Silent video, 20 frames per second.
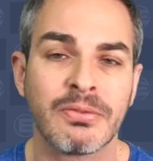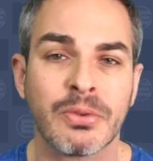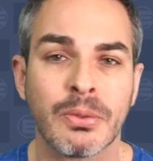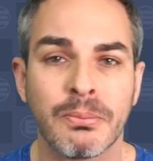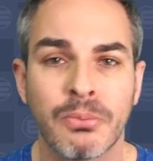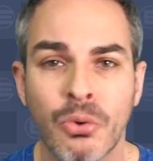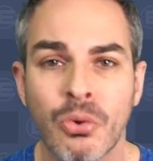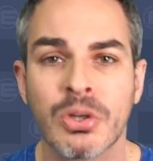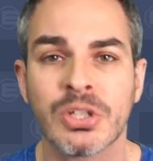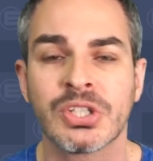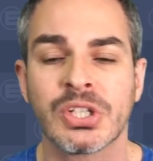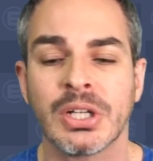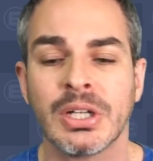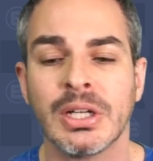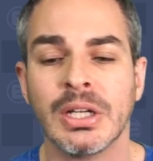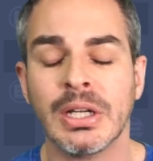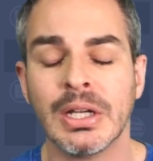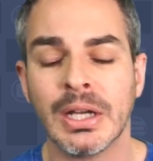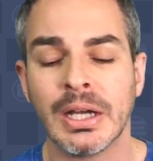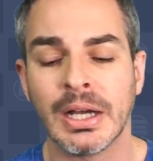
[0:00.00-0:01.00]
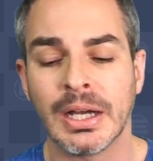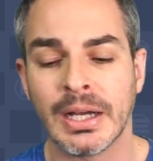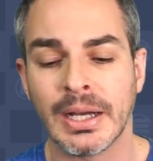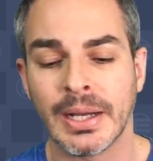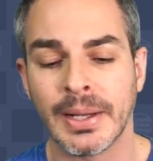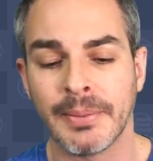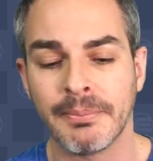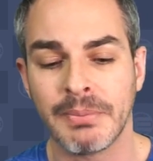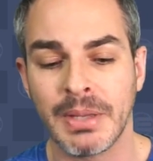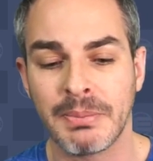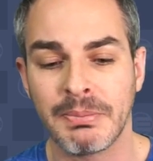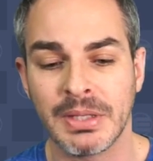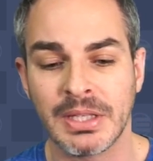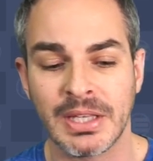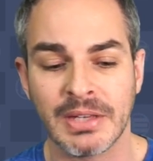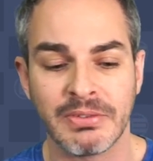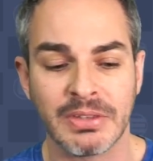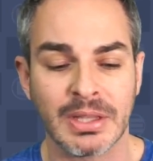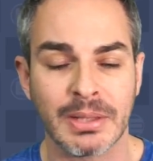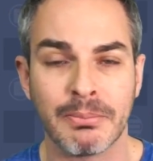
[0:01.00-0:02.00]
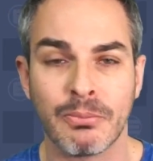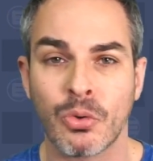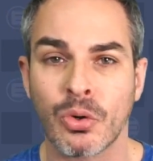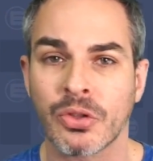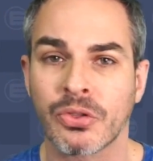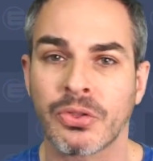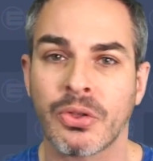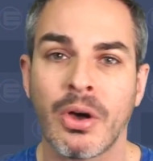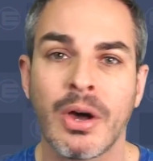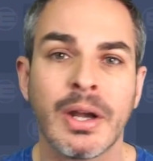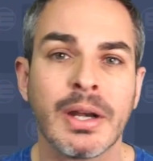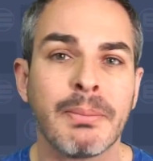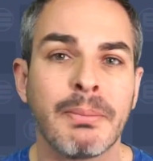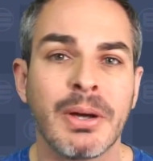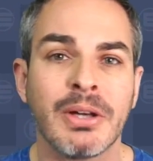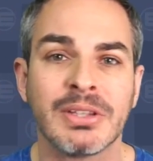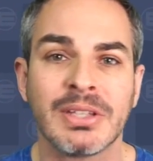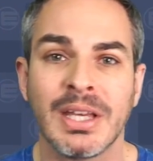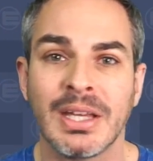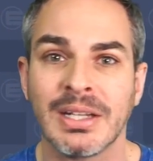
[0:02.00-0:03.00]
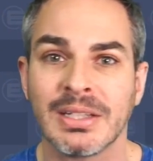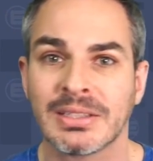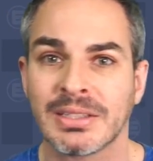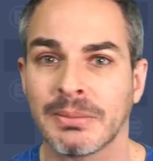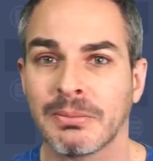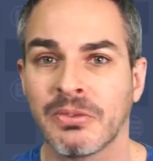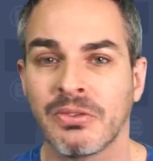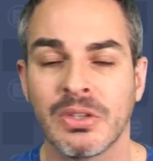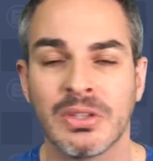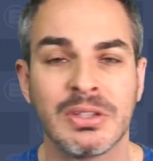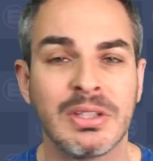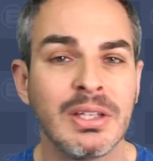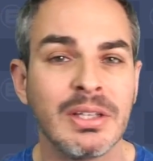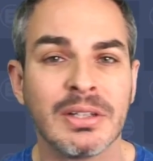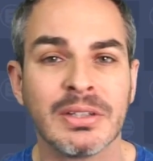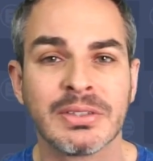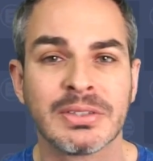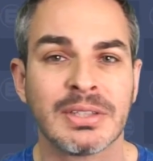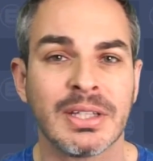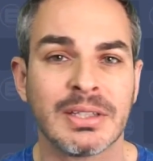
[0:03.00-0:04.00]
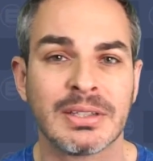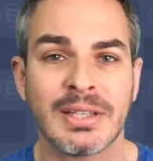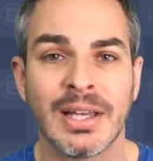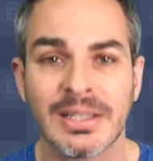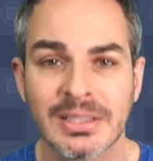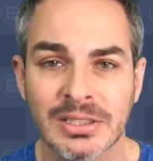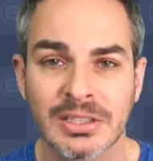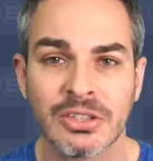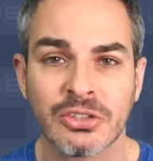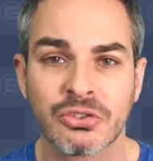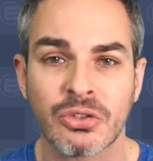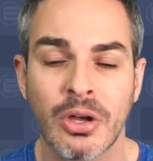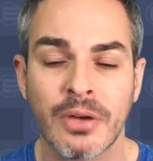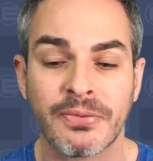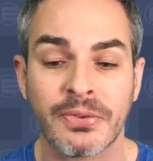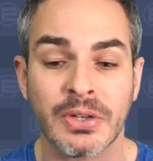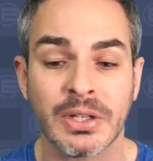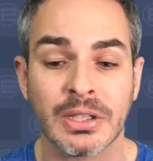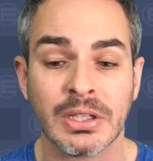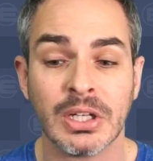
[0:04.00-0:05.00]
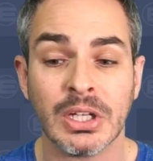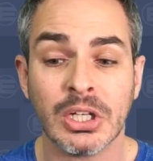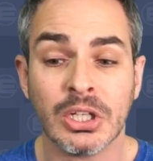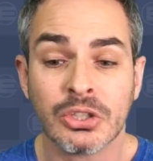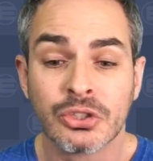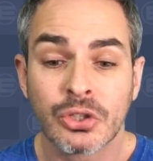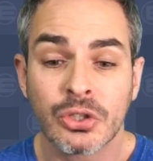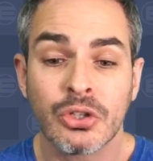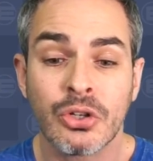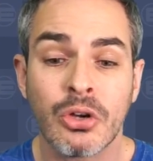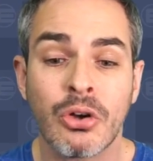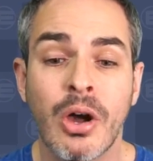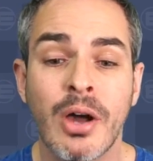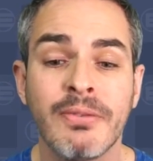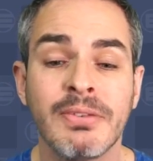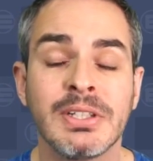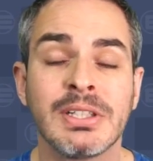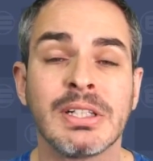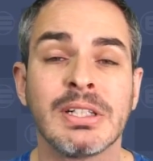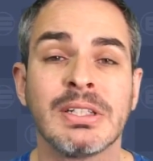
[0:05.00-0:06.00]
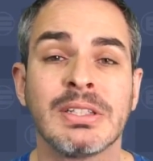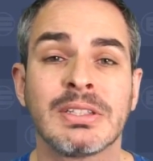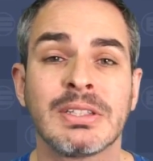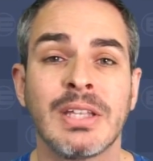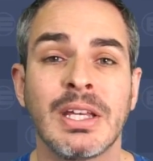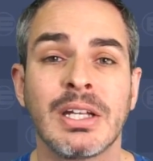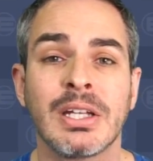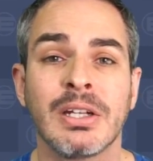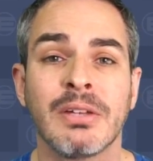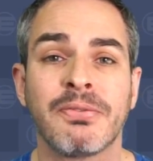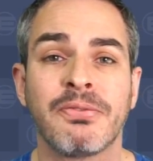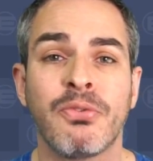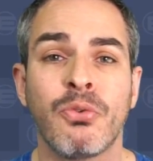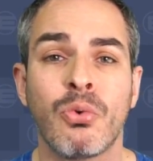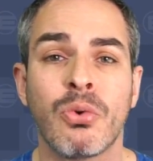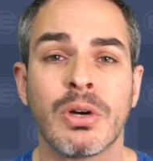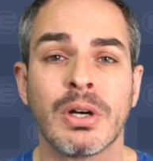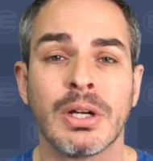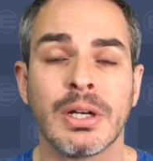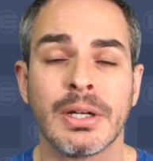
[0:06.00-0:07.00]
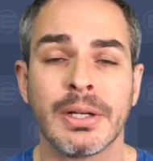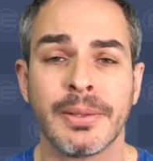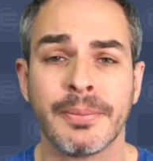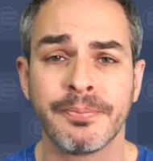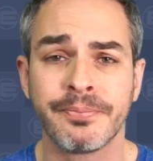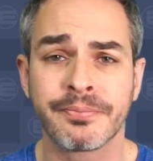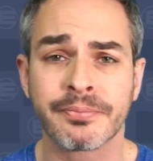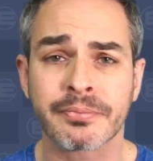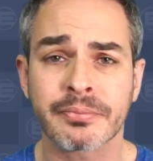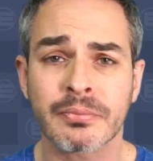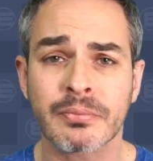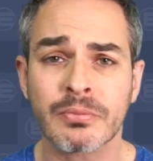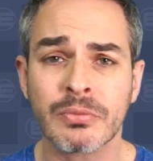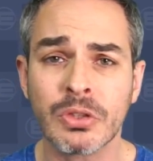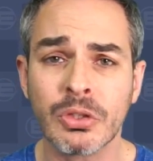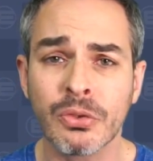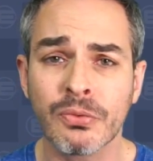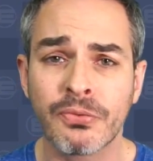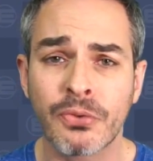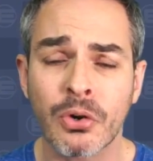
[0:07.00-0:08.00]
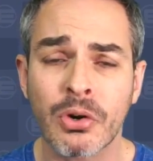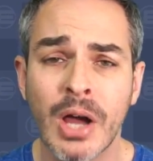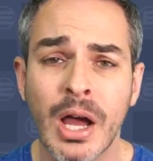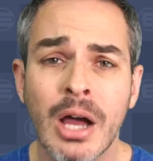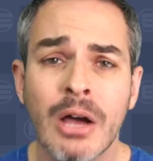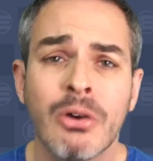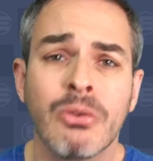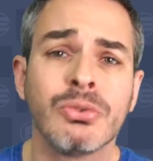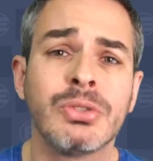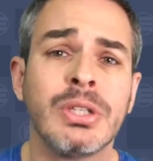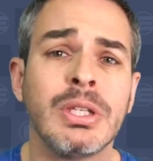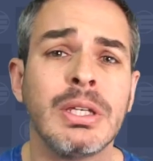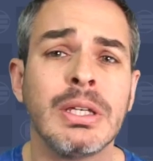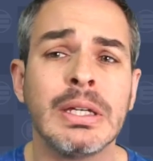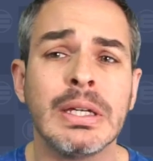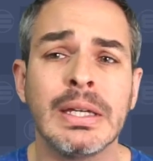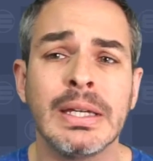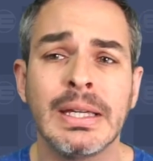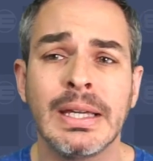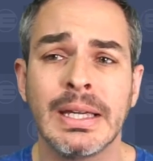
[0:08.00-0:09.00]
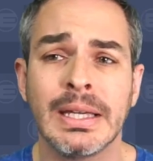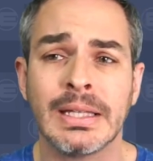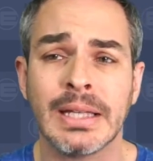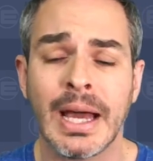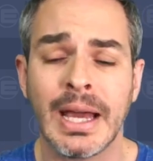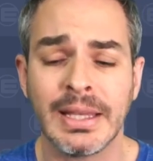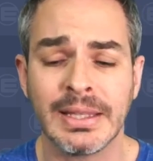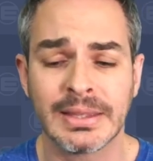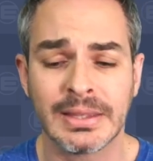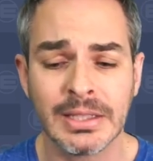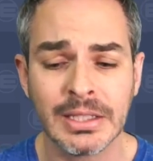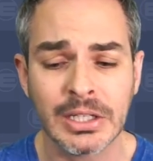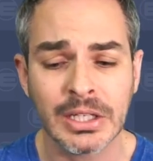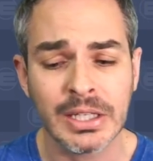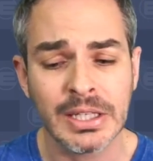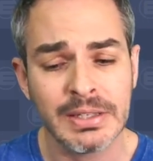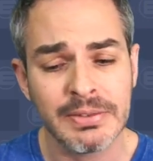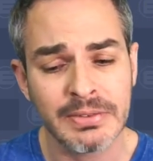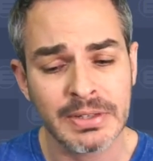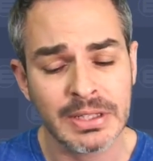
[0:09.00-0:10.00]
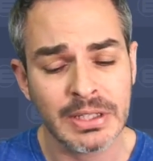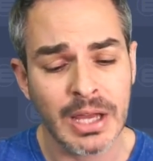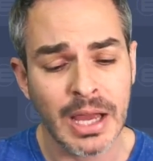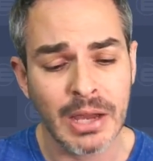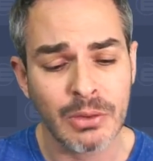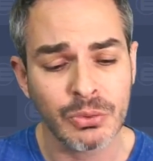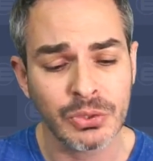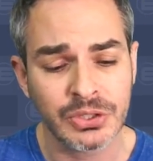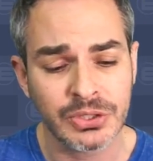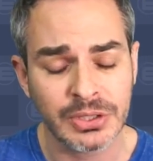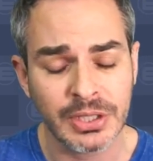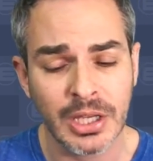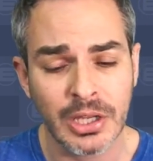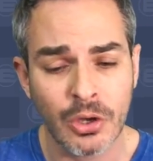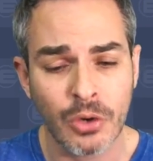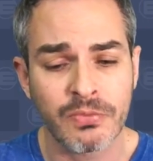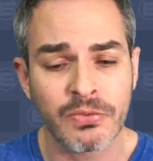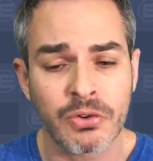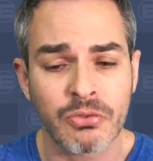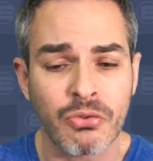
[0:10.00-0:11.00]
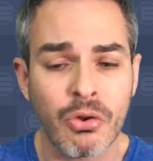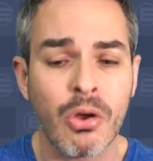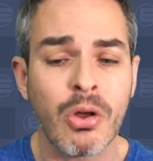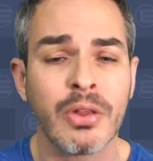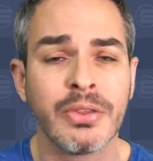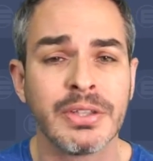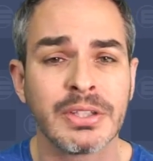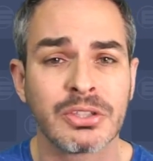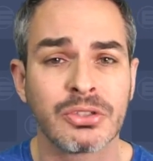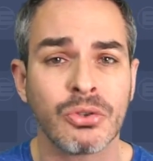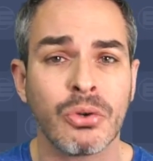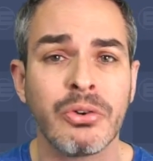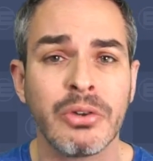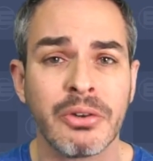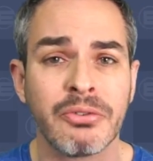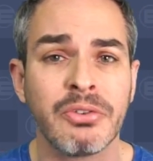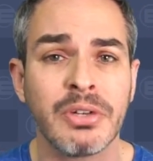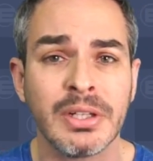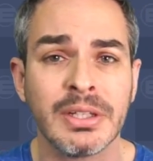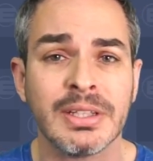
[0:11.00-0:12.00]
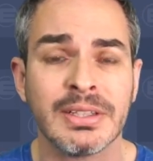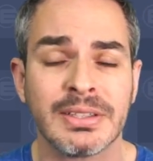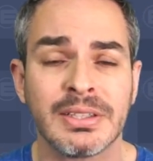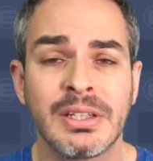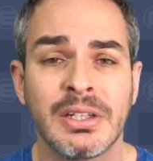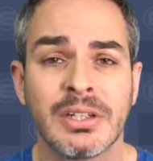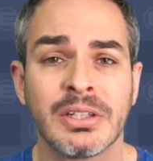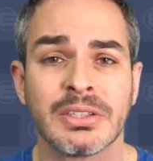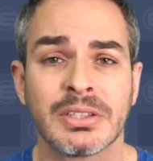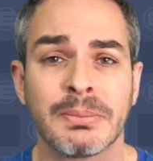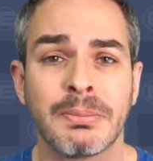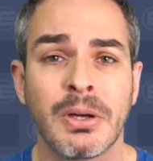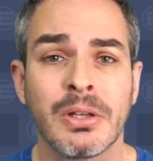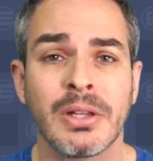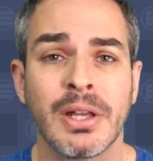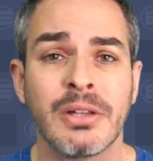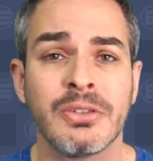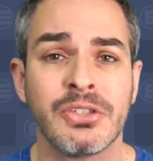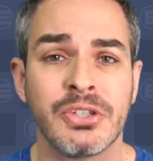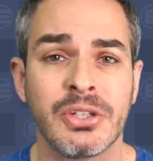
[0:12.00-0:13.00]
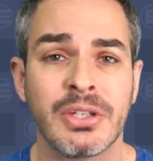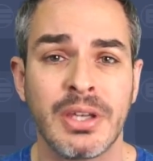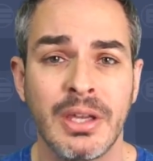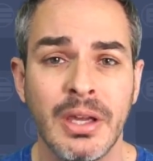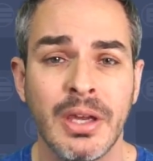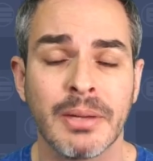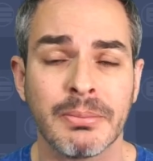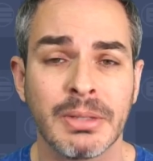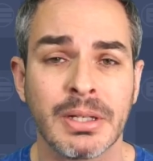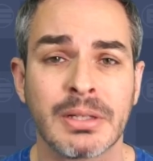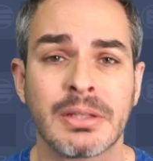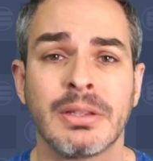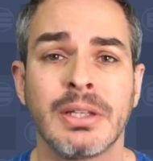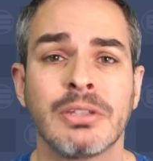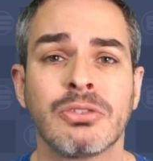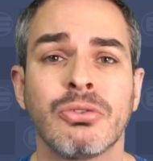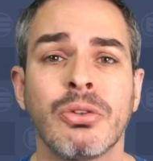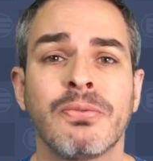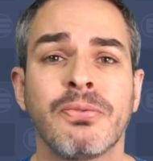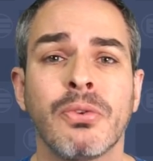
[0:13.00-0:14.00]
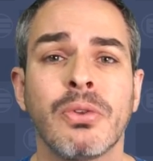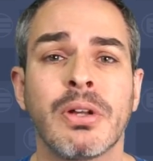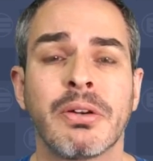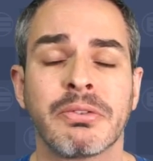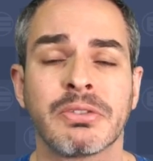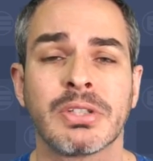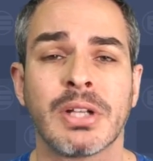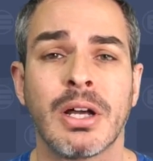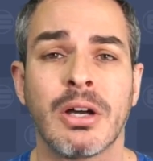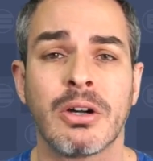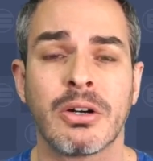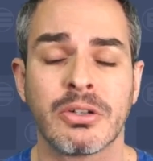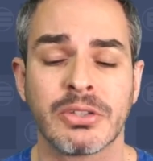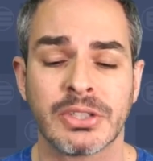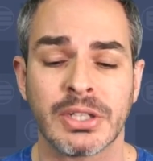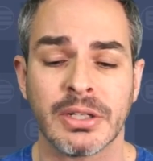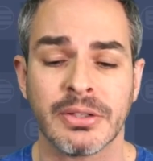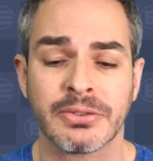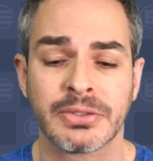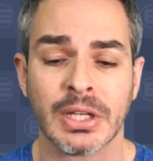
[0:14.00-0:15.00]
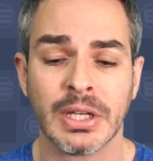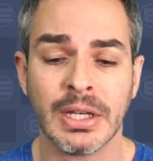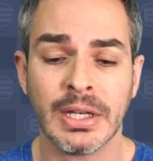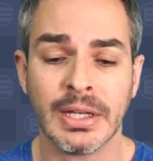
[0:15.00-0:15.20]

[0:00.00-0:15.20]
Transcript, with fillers: from Porsche, maybe giving them more thought about getting some of the deals that Tesla is offering. So, you know, obviously it's negative for Audi, and I think even I would say overall the story really here is about LG Chem. Like, let's not fool ourselves.